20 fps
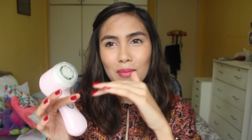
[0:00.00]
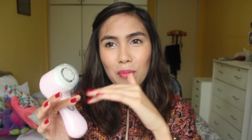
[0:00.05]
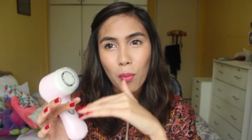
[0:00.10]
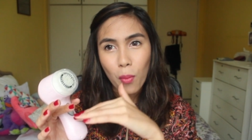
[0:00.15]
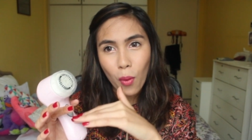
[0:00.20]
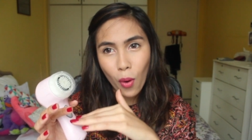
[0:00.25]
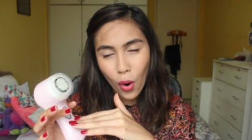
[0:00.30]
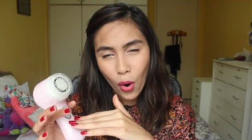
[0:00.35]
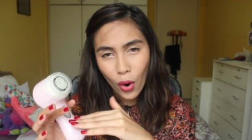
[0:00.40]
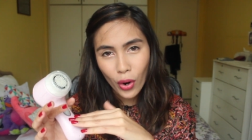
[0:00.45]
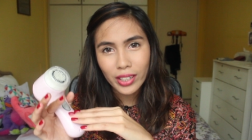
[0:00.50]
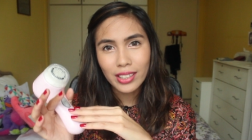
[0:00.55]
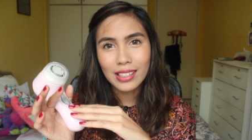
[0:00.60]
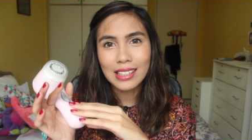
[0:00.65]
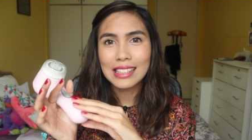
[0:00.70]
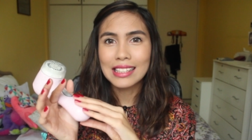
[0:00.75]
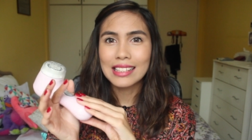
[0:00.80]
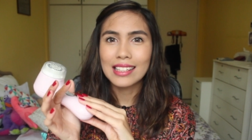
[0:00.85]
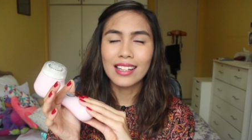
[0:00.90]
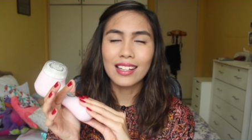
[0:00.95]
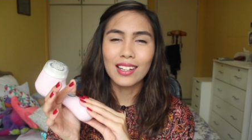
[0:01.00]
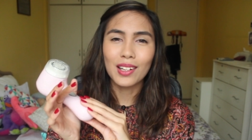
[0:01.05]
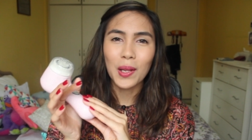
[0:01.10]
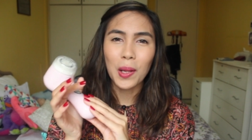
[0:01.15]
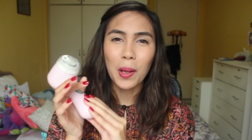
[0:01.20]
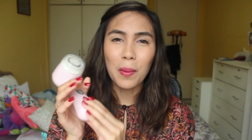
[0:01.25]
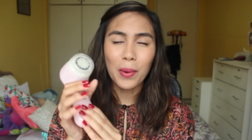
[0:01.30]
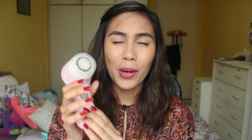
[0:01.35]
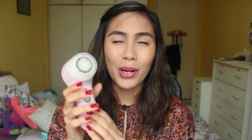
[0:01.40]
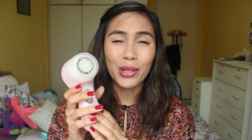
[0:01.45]
more detail
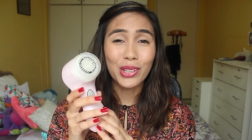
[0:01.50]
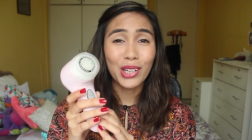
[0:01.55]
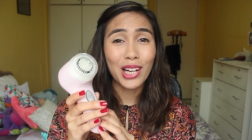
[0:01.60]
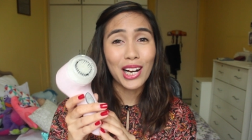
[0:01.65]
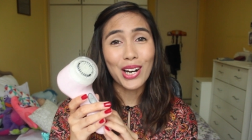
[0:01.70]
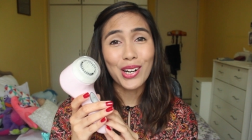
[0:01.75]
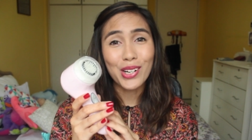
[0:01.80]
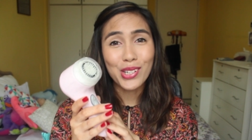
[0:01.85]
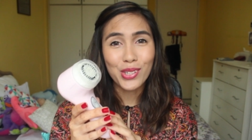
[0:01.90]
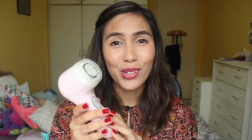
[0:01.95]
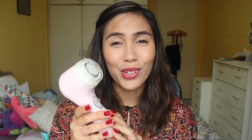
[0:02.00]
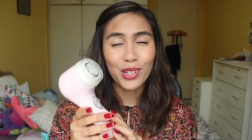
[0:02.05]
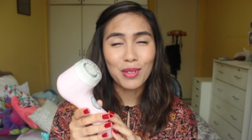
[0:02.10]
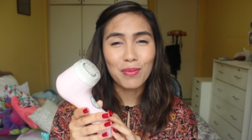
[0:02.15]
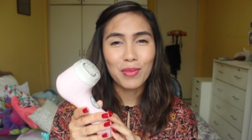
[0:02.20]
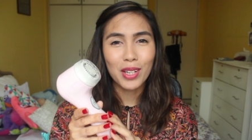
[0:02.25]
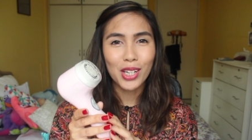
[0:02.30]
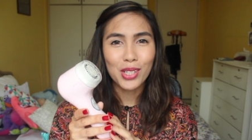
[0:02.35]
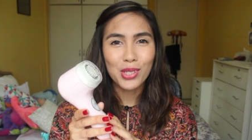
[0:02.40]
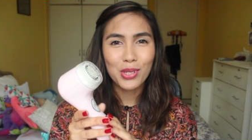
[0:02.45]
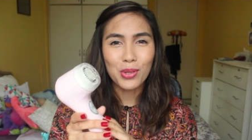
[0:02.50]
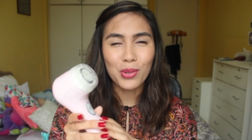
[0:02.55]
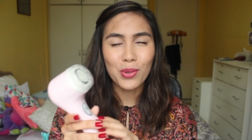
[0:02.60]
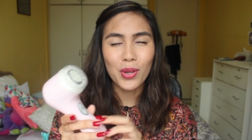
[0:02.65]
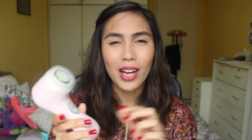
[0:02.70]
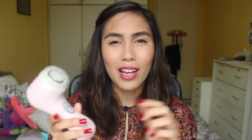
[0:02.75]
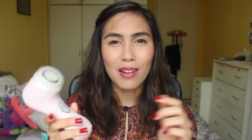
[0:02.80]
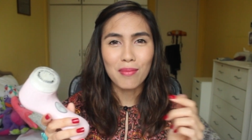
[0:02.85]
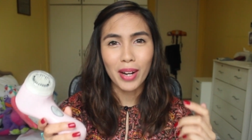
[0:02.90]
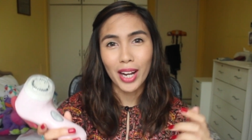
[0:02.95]
about the Clarisonic Mia 2
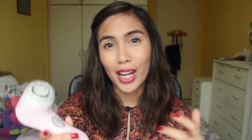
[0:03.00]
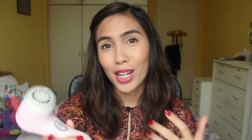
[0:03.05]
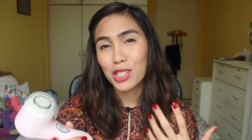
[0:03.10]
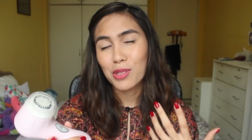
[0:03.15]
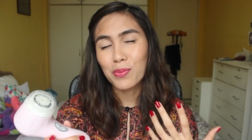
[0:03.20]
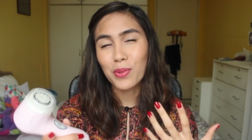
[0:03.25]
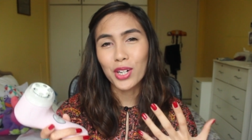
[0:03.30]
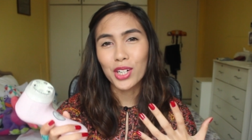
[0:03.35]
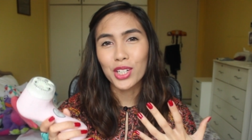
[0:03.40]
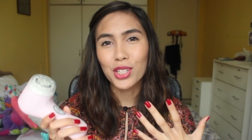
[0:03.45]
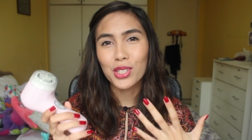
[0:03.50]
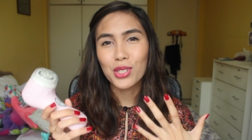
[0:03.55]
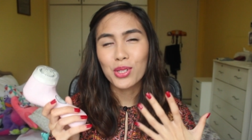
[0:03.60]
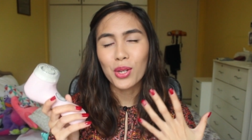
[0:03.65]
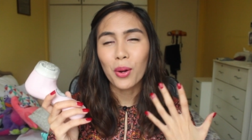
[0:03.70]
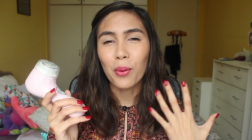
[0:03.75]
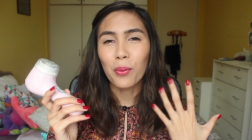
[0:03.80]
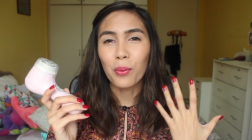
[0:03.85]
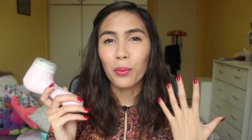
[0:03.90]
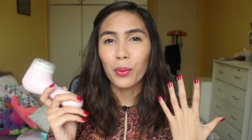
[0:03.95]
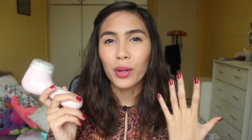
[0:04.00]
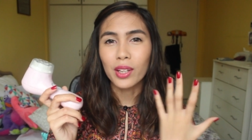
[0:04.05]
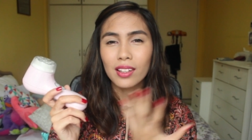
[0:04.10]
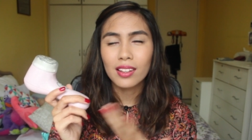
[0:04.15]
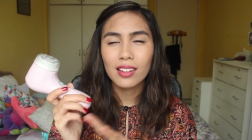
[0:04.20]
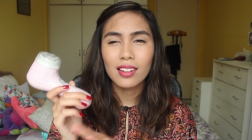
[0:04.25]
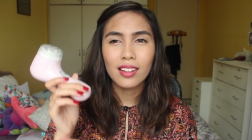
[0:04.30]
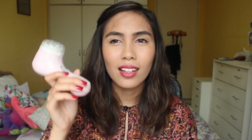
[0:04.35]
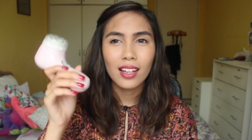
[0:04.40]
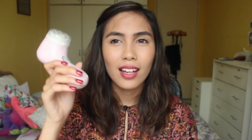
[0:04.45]
and my experience with
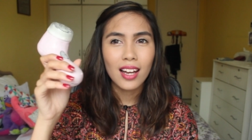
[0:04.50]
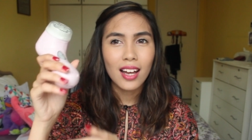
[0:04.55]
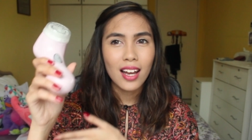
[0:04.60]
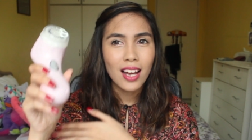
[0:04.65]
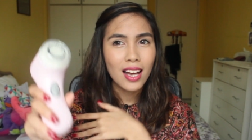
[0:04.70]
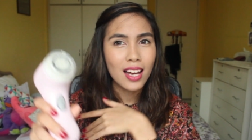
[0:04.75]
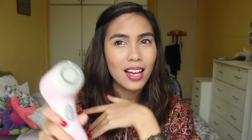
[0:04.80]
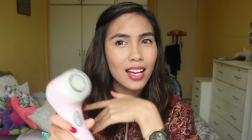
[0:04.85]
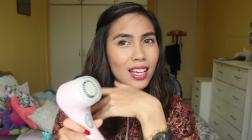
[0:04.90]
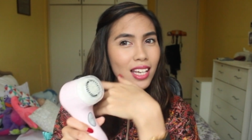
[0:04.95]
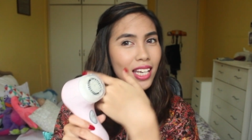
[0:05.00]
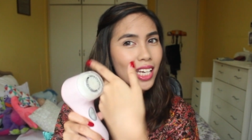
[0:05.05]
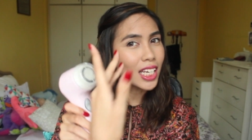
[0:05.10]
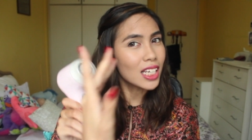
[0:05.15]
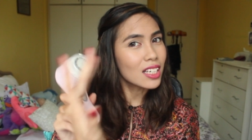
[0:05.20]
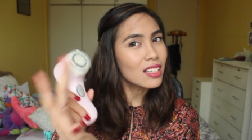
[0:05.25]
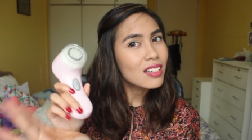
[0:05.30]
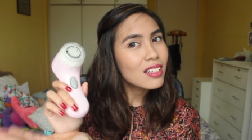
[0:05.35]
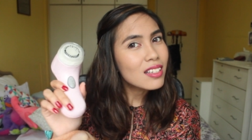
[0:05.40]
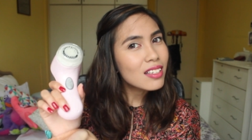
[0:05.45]
it.